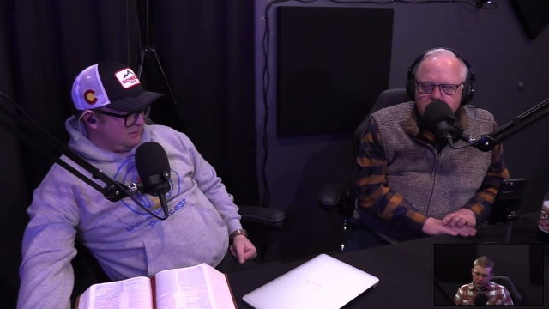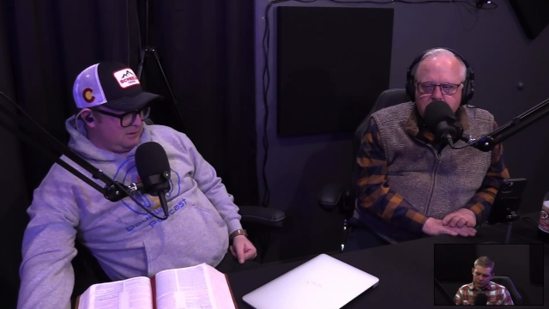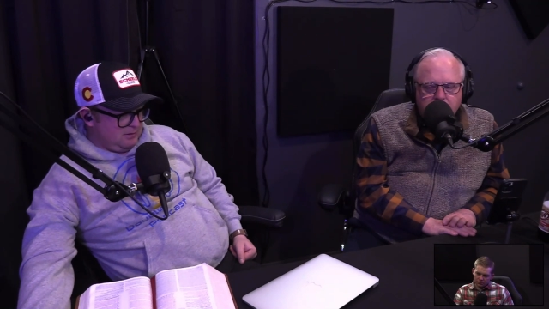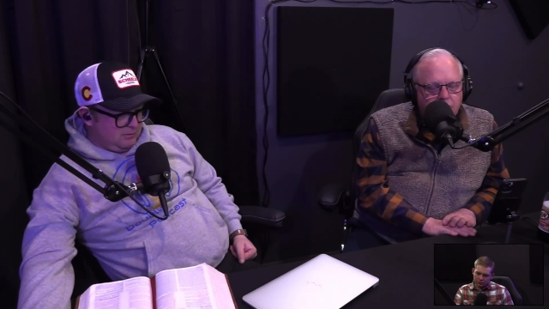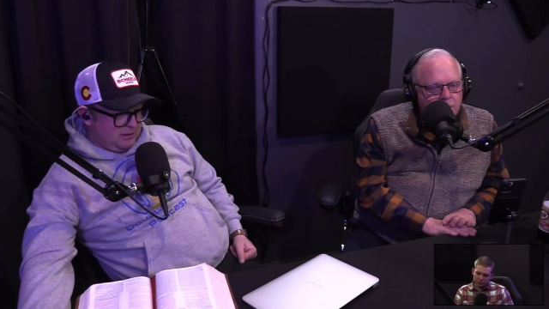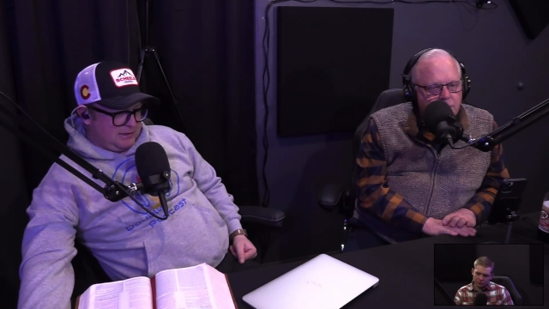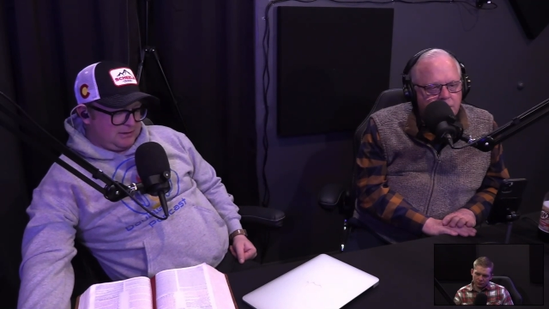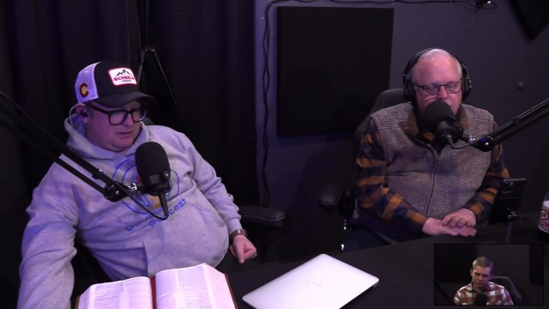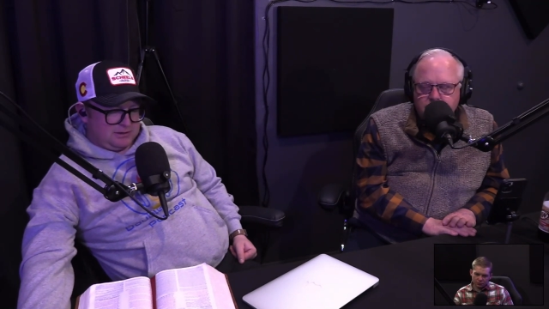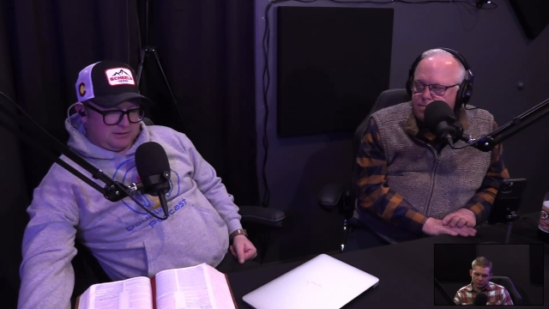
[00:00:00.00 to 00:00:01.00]
Speaker 1: Well, that's
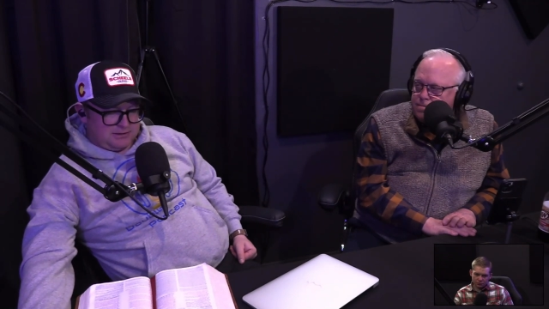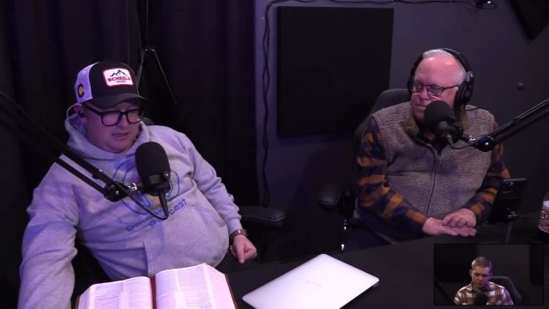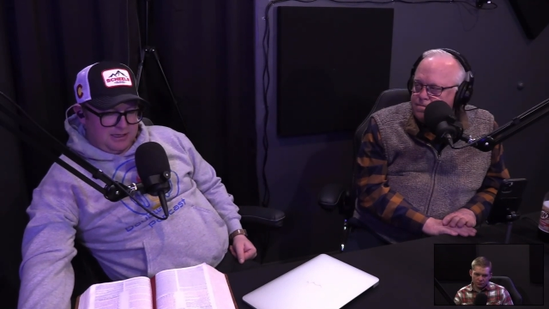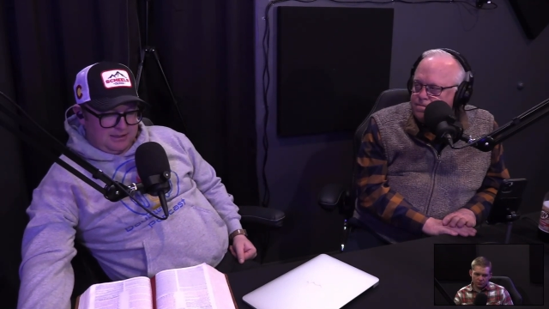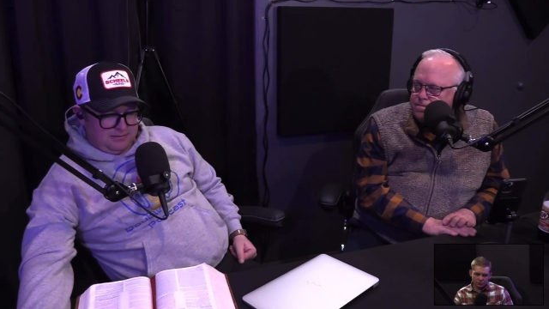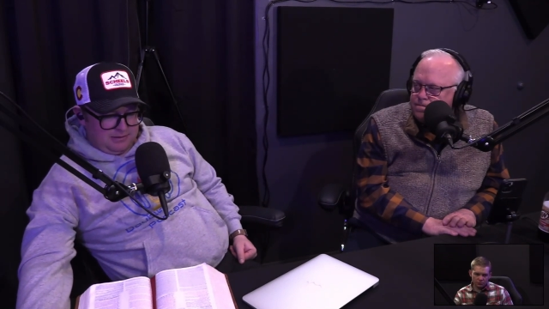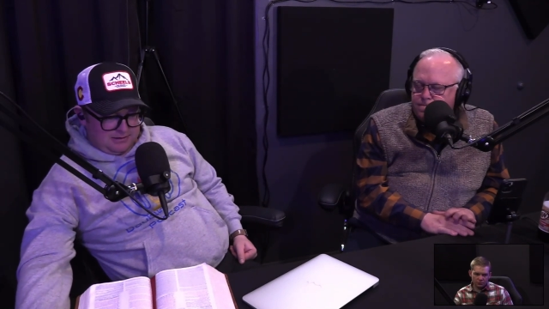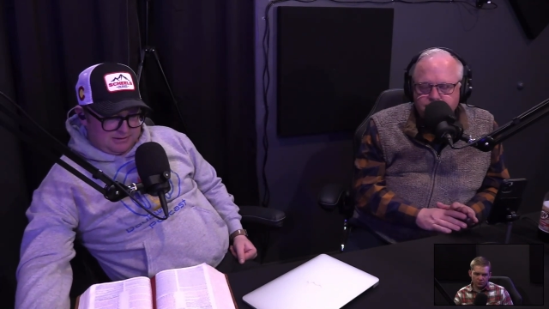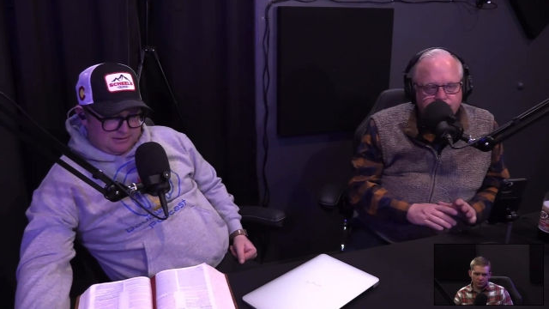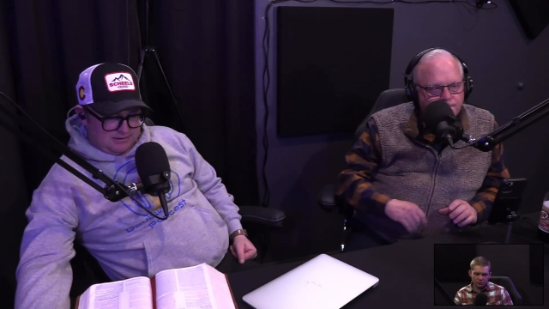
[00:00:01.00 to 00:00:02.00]
our society
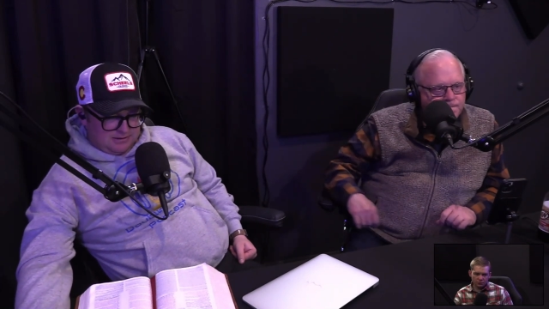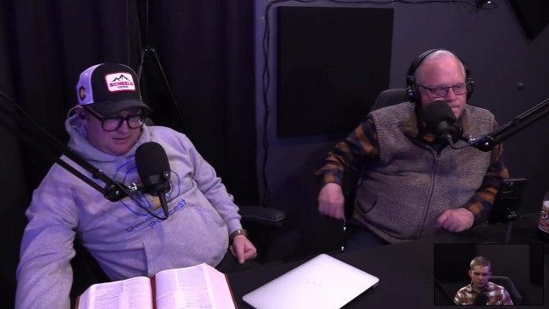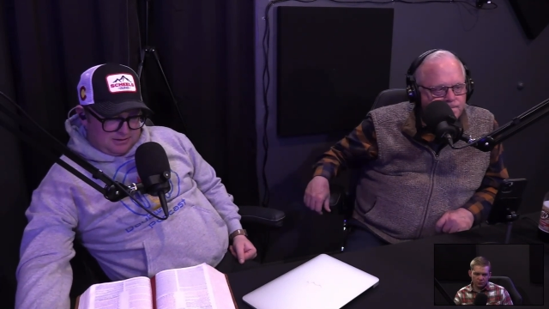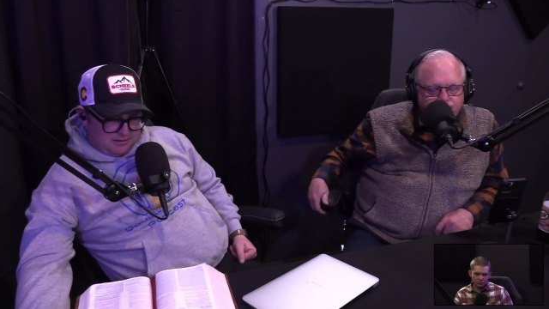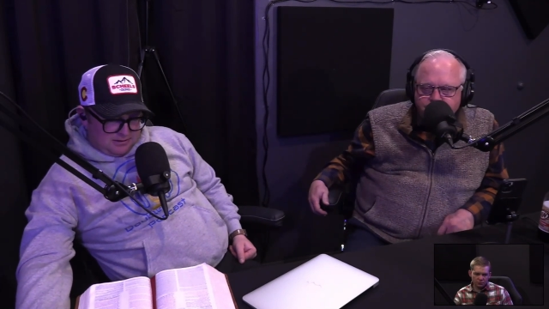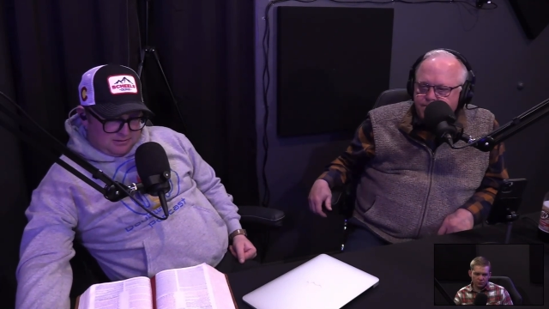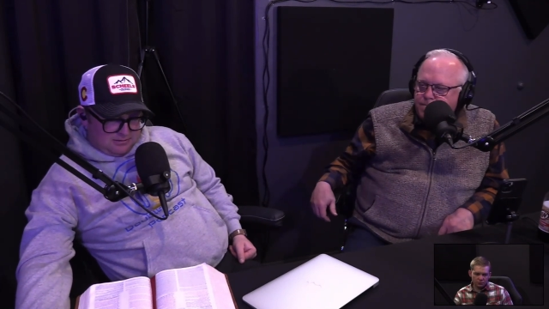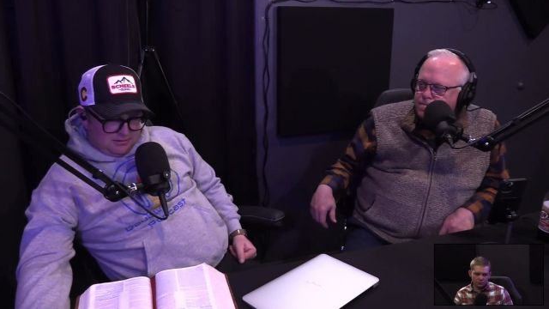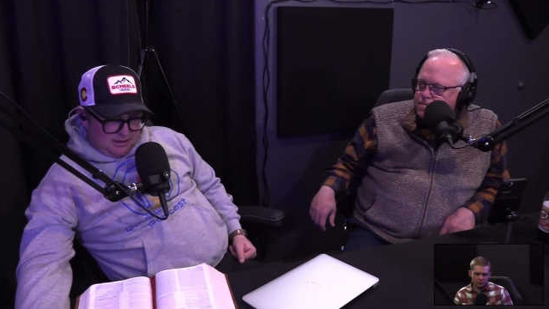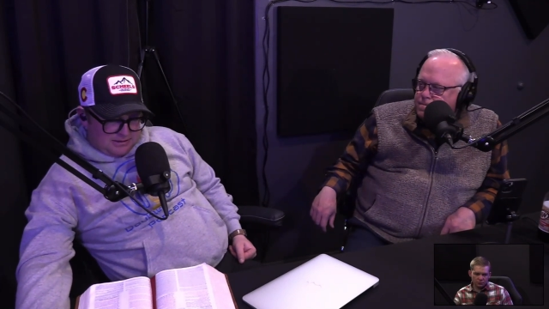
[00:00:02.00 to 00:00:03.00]
because
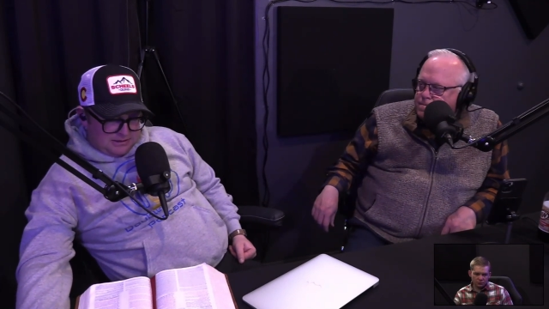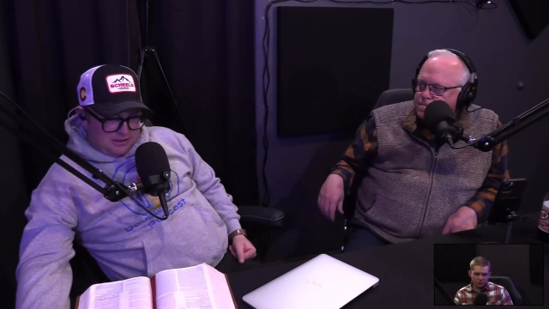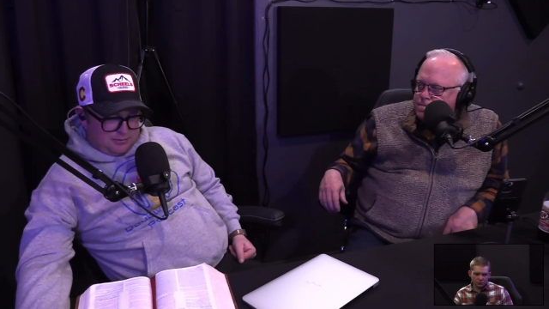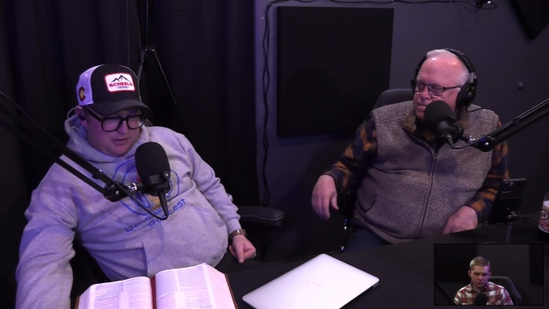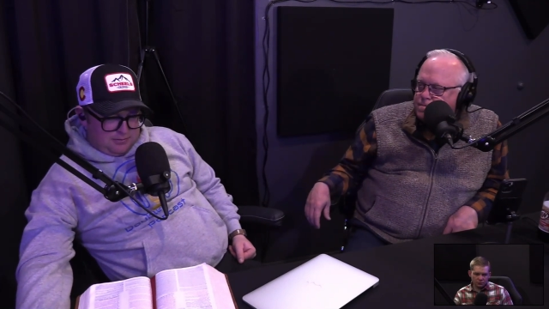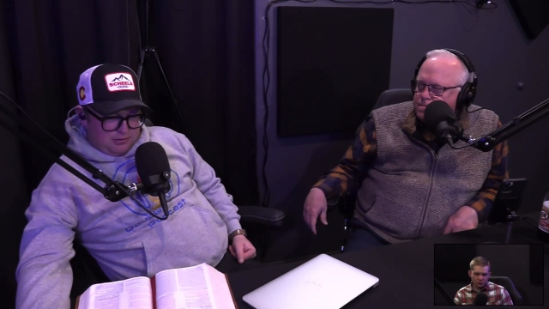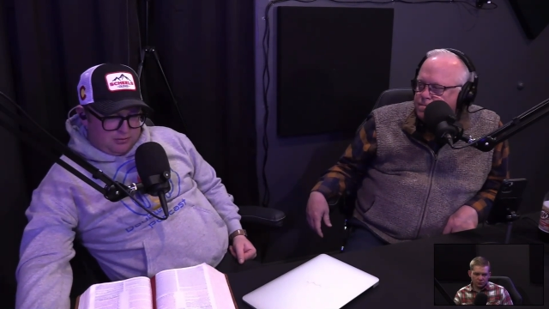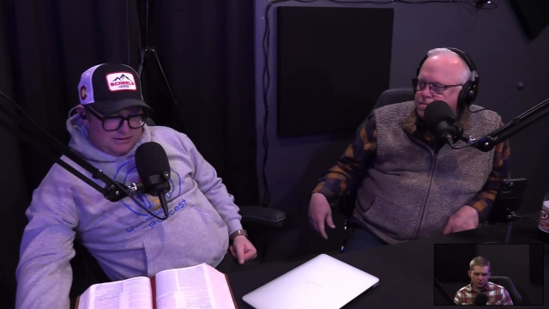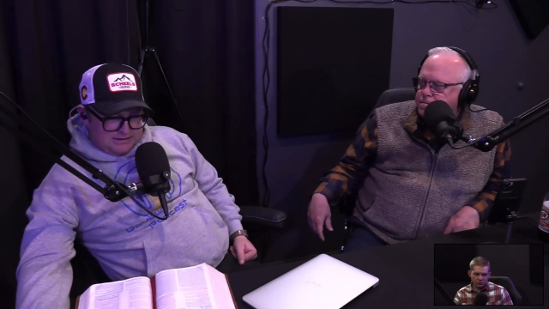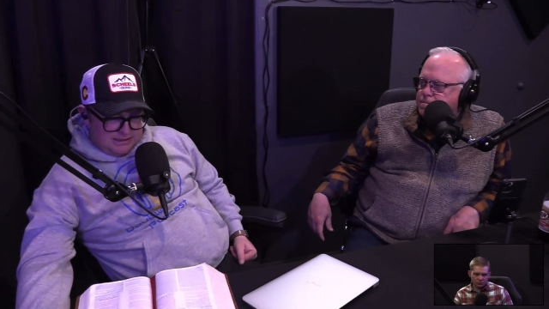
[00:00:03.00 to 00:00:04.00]
as young people,
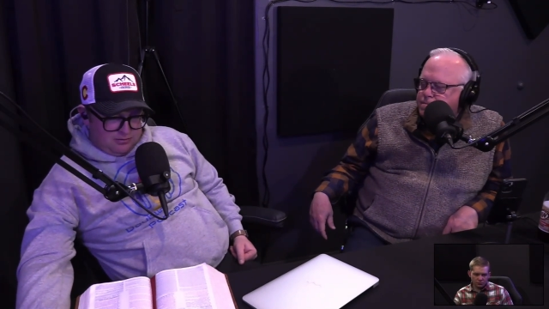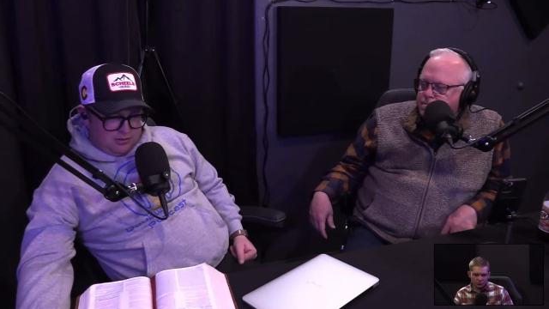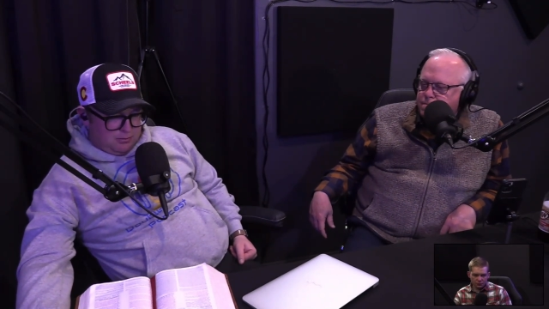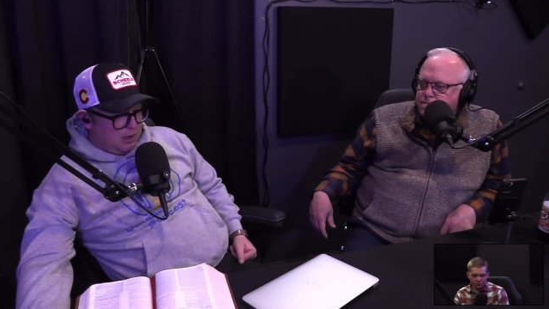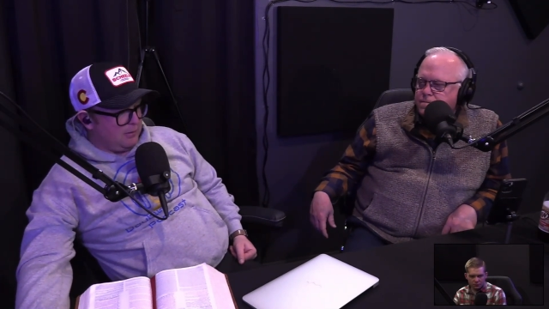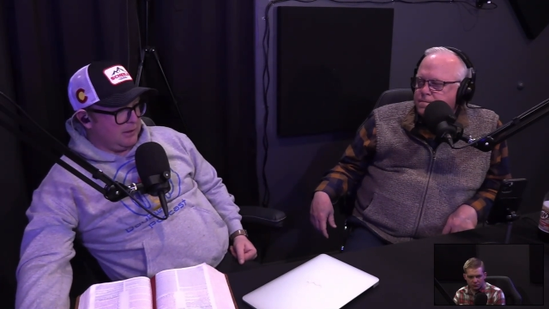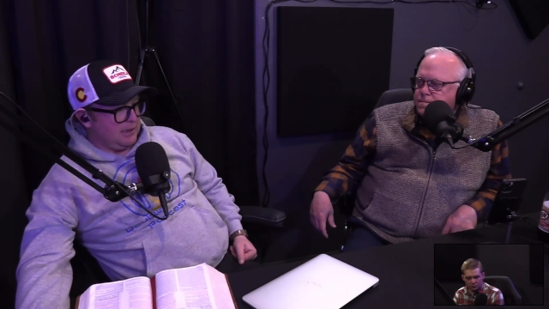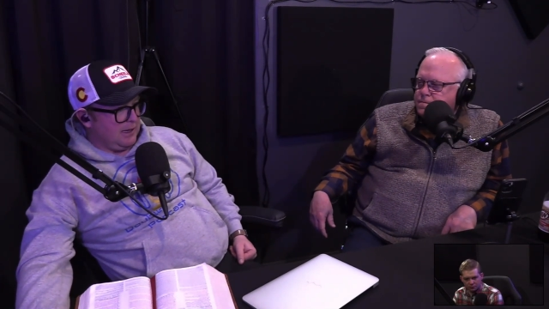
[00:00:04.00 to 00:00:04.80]
we see what mom and dad